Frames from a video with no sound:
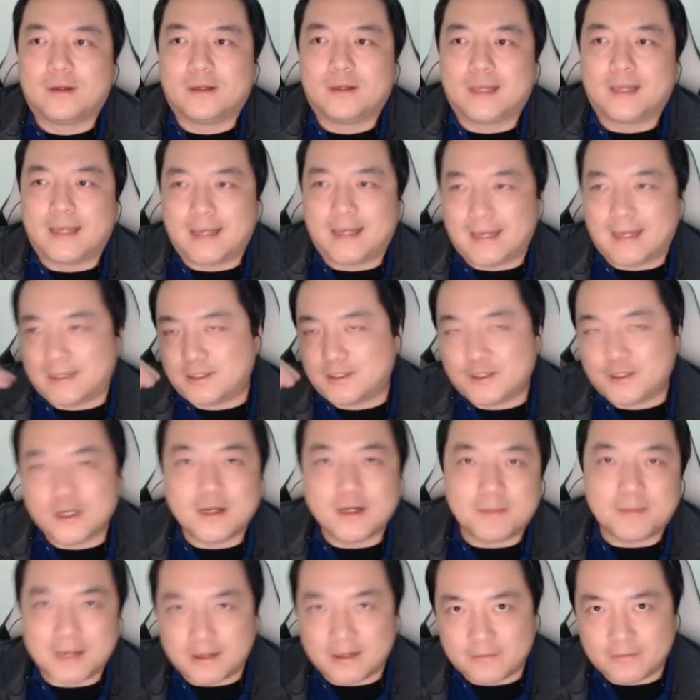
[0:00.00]
a certain
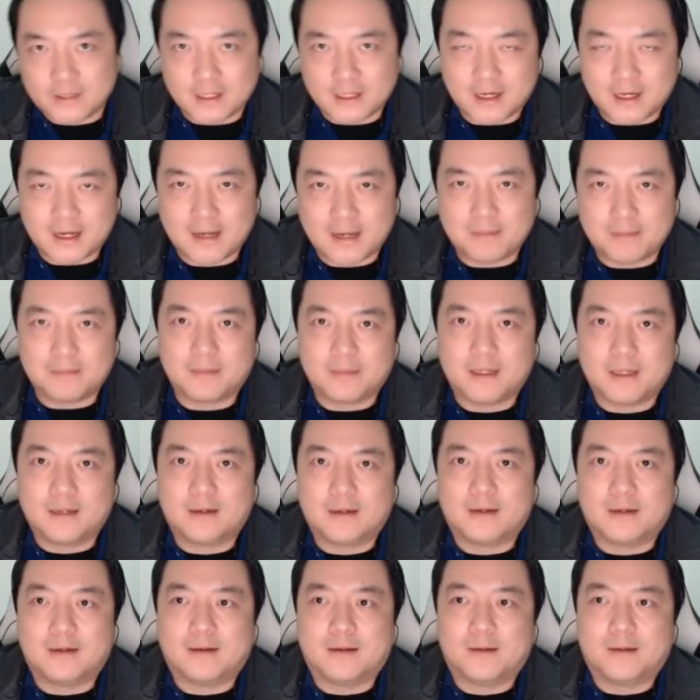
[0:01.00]
amount of time
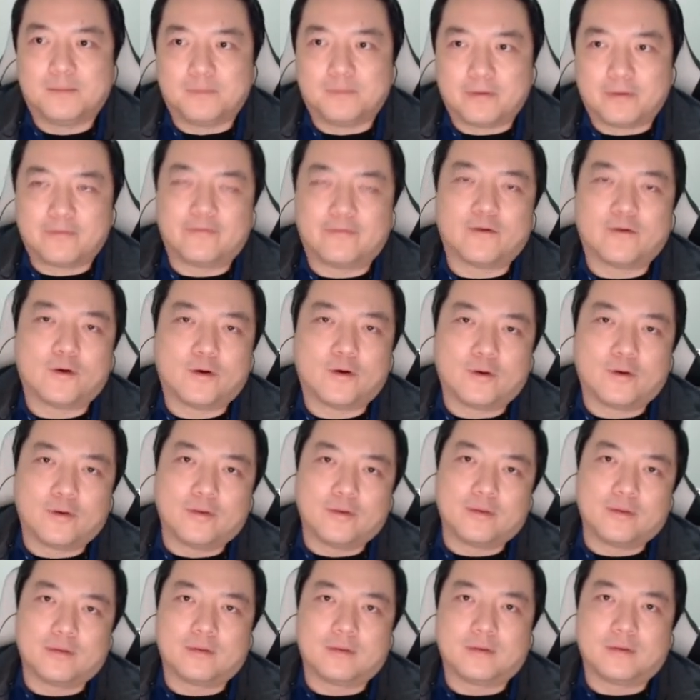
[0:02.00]
before
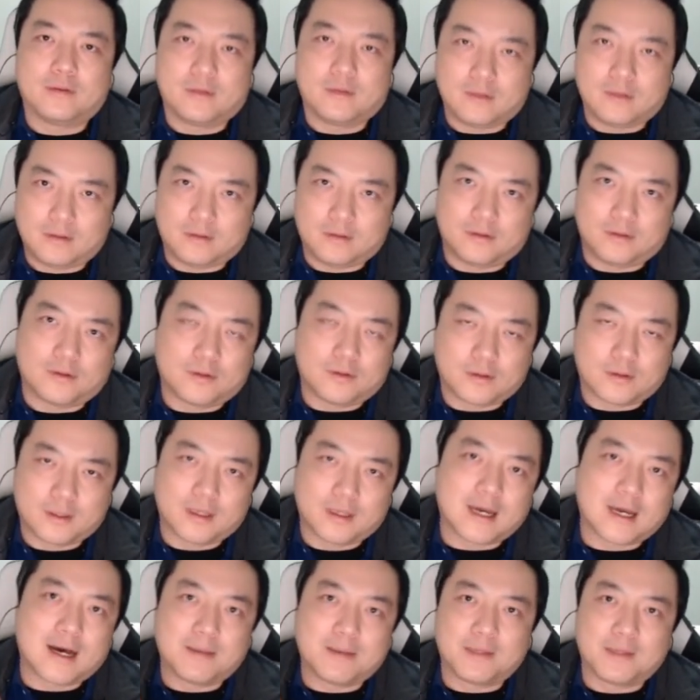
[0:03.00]
your
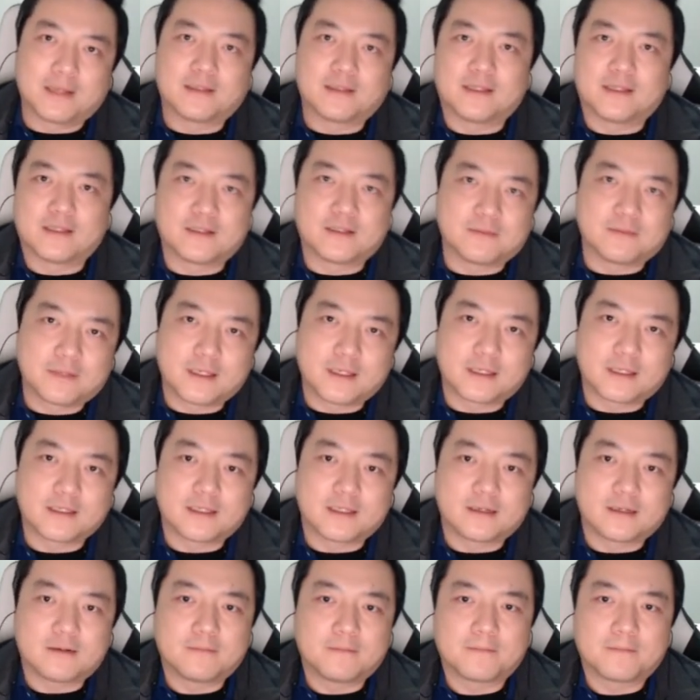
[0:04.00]
calming system kicks in.